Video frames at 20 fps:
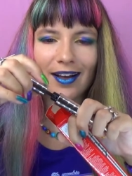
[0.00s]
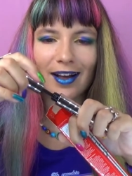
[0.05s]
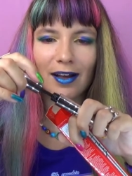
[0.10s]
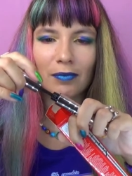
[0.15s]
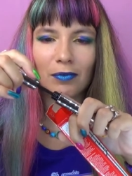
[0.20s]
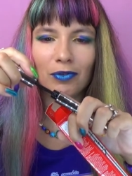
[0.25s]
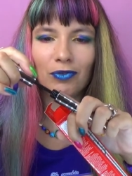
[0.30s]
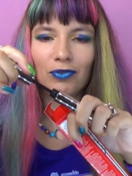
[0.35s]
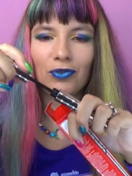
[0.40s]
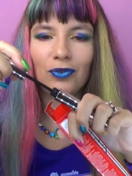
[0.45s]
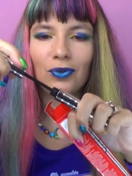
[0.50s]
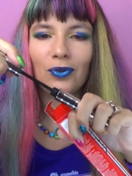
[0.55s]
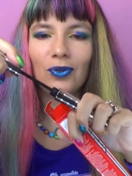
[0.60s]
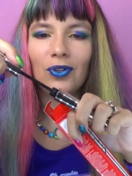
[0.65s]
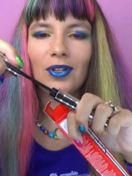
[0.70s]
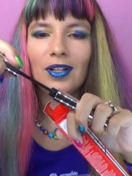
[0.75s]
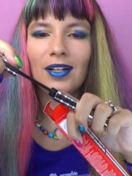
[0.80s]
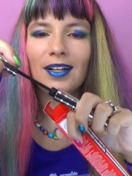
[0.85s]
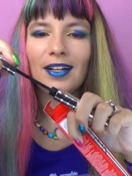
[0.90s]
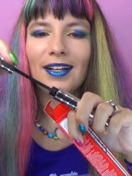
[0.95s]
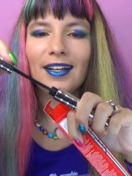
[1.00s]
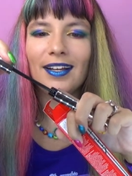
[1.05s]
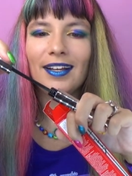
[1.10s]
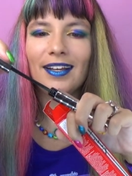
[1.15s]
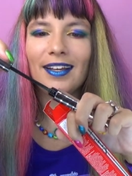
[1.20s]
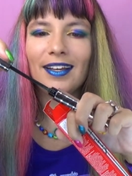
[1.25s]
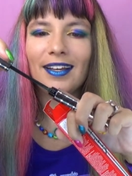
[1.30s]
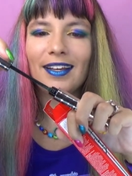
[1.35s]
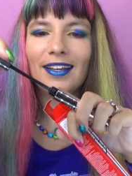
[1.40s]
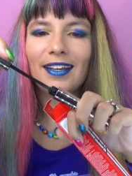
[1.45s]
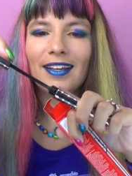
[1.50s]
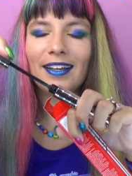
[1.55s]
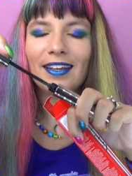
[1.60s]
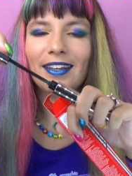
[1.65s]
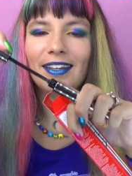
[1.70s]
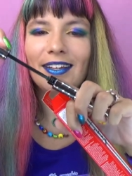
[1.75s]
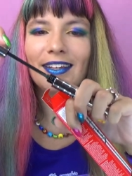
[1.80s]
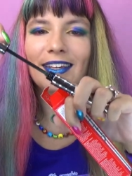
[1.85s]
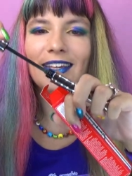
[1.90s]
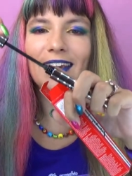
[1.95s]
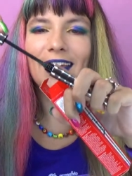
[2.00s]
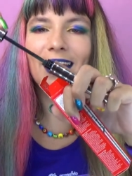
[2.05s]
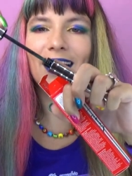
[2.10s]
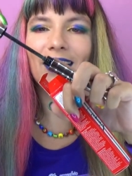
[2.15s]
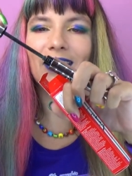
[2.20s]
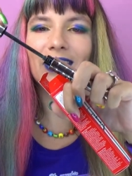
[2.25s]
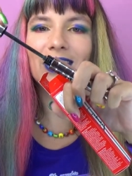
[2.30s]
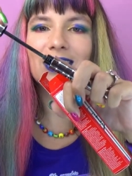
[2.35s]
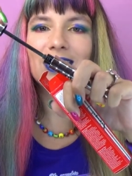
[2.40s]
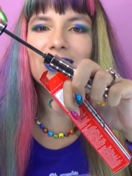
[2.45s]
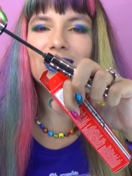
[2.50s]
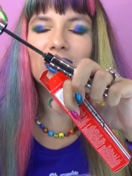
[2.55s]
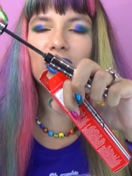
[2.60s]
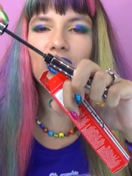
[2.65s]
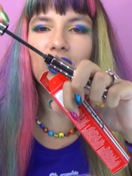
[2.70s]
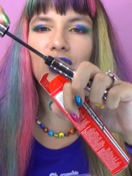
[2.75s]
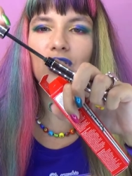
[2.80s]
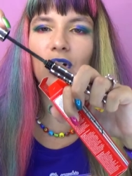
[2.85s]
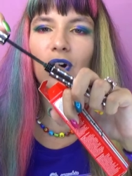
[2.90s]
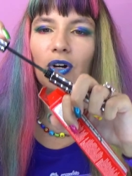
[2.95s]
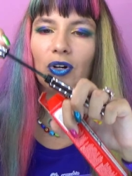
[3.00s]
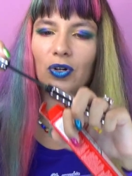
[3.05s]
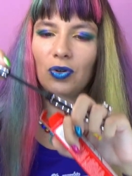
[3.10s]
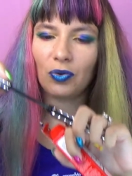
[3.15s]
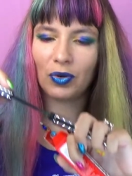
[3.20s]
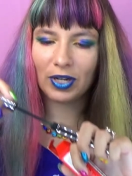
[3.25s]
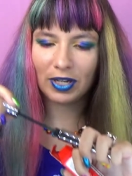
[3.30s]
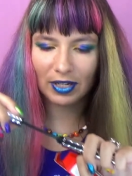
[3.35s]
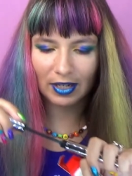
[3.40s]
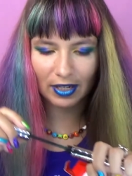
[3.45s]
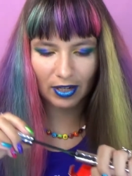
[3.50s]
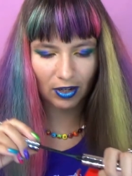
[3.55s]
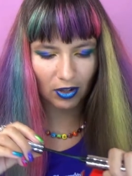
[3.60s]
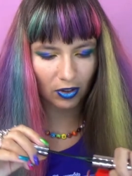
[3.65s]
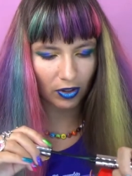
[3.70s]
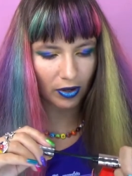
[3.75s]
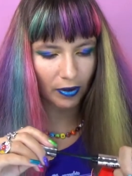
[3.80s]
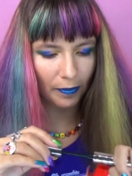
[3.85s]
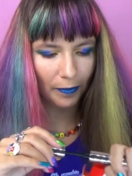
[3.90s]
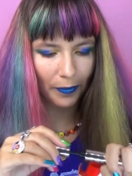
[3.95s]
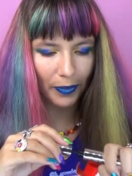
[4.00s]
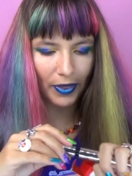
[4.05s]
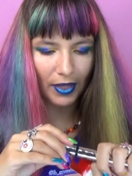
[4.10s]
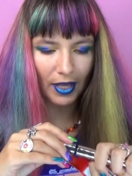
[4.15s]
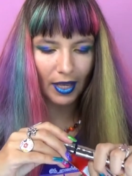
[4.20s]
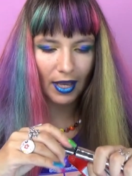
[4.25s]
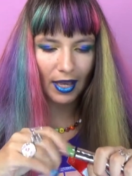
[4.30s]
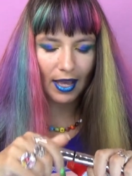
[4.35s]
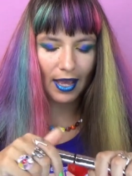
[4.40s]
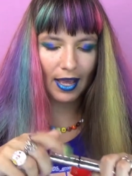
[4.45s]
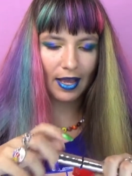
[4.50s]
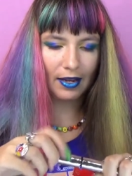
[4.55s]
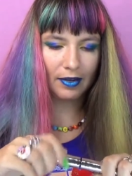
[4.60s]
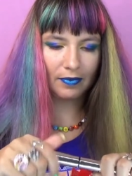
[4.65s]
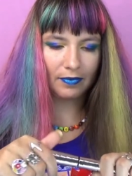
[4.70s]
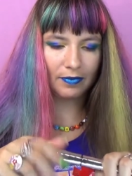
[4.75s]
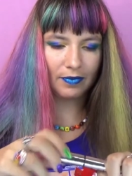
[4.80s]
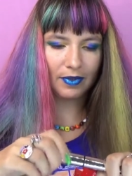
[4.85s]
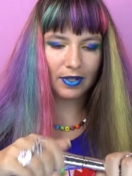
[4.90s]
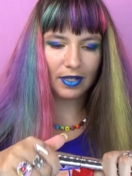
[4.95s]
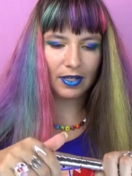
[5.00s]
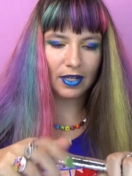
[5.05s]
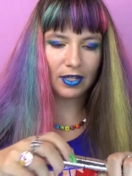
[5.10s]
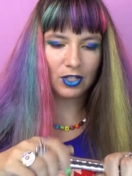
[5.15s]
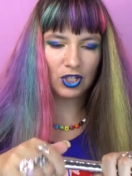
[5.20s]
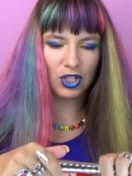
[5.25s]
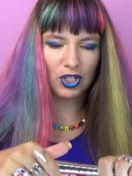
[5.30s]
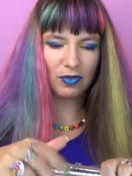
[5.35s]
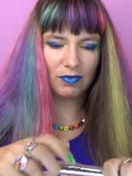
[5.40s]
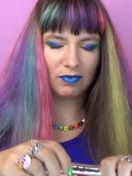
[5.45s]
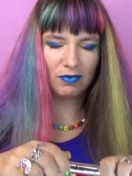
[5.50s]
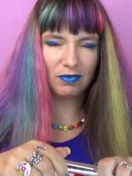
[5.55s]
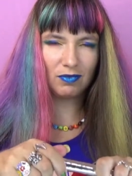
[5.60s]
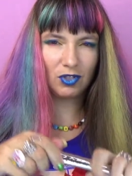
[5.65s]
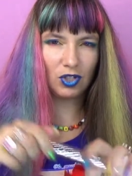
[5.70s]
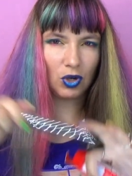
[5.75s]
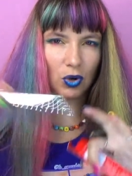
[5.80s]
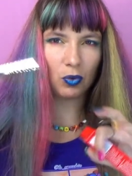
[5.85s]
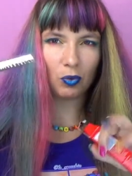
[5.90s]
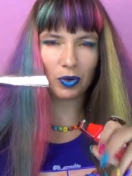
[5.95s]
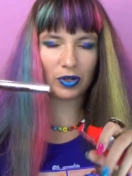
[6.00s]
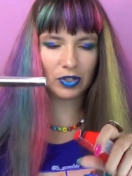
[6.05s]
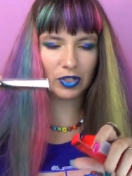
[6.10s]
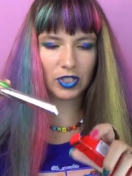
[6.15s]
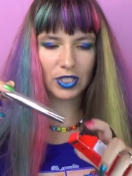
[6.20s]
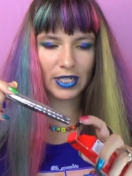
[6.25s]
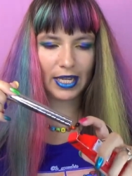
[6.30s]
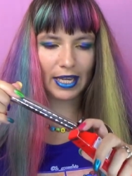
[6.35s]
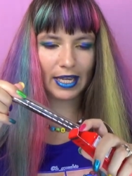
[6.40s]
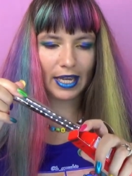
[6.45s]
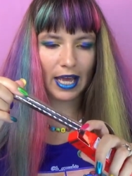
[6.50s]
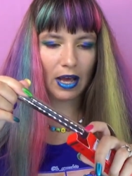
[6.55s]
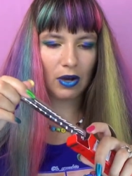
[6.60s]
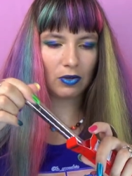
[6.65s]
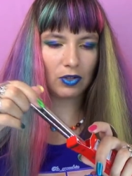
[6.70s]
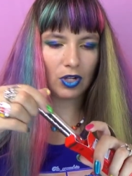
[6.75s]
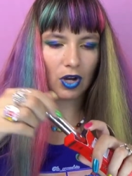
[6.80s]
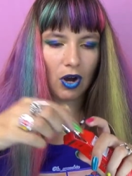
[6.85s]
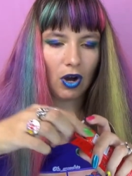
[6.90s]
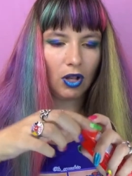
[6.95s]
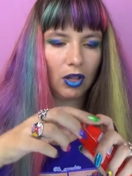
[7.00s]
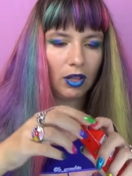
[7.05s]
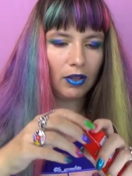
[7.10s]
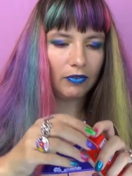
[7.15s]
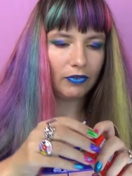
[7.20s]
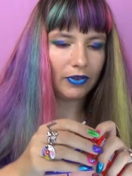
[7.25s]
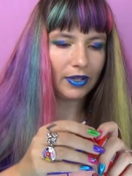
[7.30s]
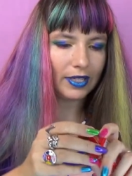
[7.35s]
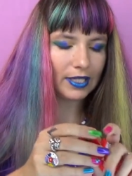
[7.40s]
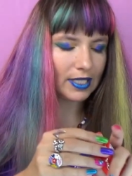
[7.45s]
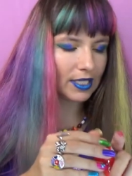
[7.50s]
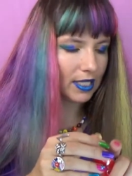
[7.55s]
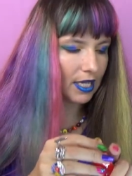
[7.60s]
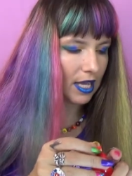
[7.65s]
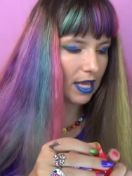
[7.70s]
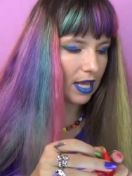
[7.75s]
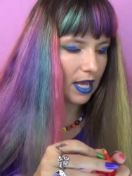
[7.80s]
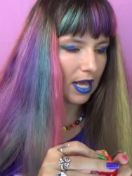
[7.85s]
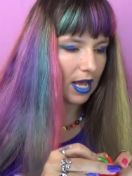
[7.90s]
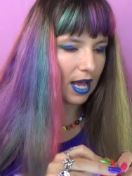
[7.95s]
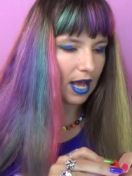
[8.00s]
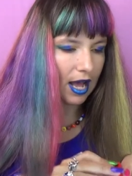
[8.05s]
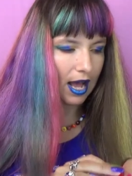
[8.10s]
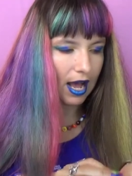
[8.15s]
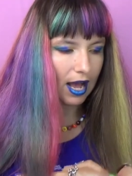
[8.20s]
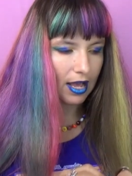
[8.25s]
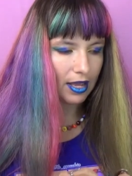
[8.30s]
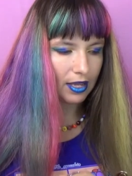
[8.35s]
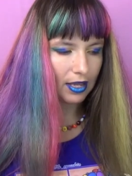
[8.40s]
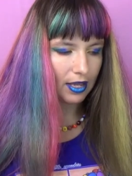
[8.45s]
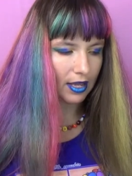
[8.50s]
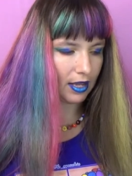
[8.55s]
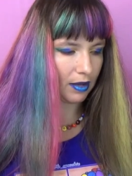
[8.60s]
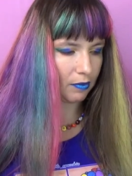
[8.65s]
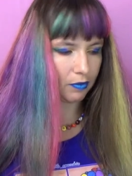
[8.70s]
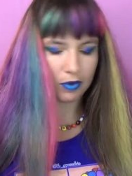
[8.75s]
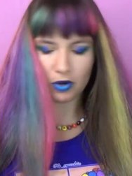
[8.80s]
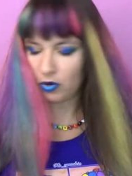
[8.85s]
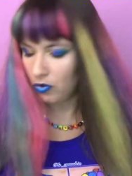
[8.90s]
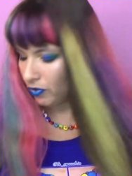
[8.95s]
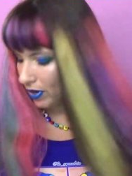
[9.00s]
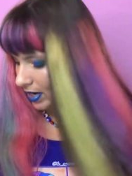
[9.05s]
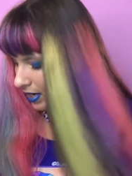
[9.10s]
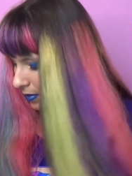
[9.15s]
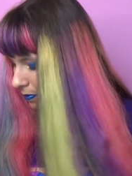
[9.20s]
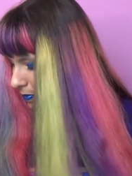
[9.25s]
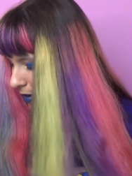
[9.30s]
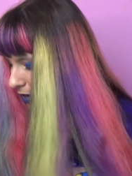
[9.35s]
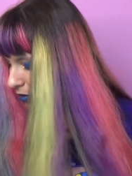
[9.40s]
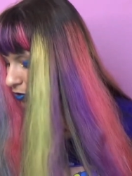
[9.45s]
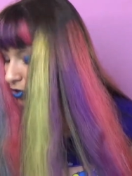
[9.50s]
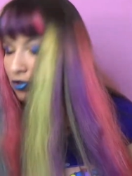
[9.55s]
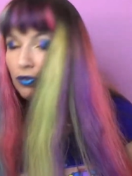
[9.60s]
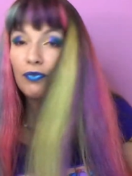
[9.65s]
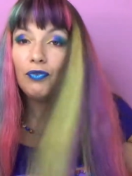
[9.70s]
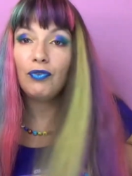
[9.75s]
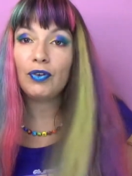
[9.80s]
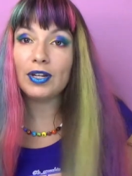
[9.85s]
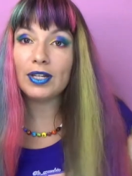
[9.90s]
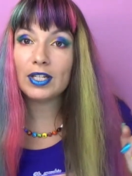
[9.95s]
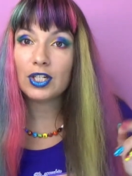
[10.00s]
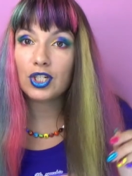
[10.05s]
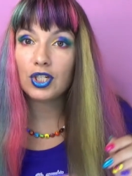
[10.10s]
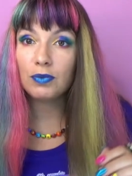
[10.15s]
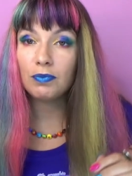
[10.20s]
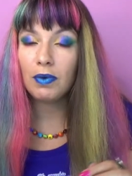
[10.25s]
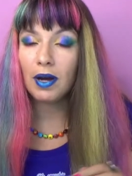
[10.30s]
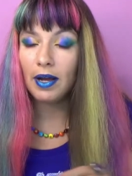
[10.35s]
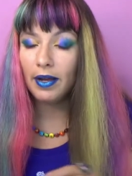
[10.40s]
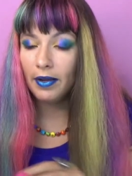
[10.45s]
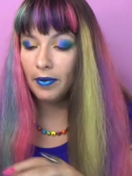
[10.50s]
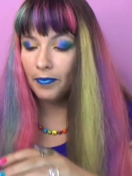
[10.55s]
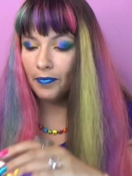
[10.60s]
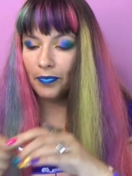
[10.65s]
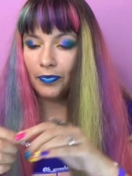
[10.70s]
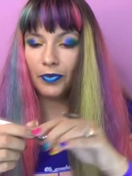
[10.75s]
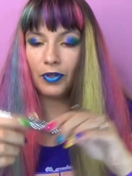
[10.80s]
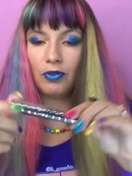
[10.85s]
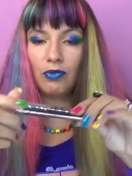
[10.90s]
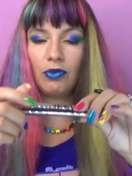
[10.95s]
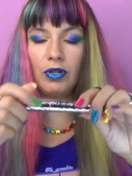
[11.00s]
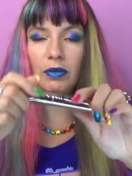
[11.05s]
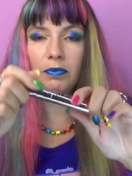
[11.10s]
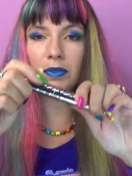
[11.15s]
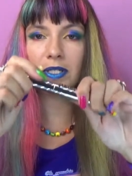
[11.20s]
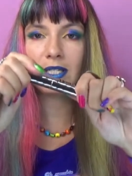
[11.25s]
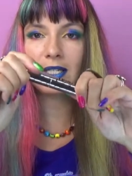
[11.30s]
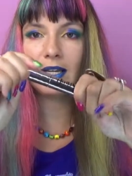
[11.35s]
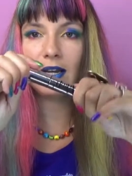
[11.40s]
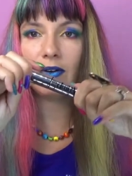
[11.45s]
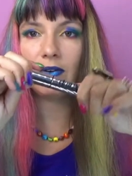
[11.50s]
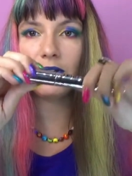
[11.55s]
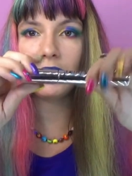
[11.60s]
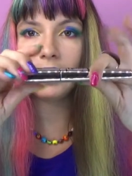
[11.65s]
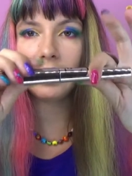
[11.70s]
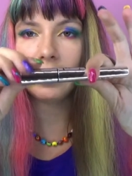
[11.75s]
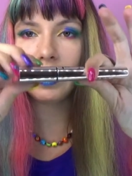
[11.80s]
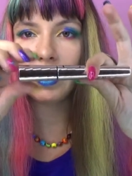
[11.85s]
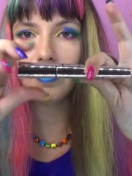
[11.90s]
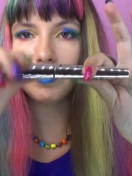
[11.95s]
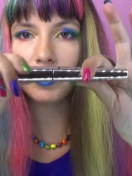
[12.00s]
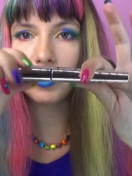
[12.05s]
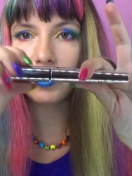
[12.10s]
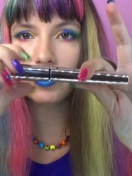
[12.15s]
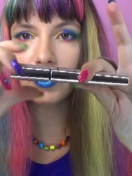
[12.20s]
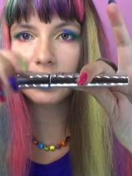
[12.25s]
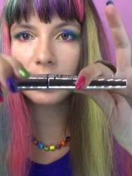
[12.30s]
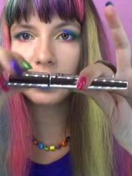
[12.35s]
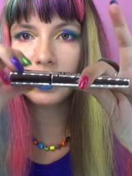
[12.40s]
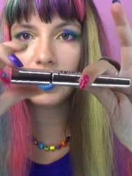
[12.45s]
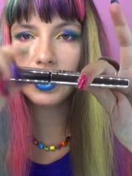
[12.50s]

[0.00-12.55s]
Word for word: I'm a fool yeah this is a dark green color and I just don't want to take out all of it I am already about to finish my green mascara that I'm currently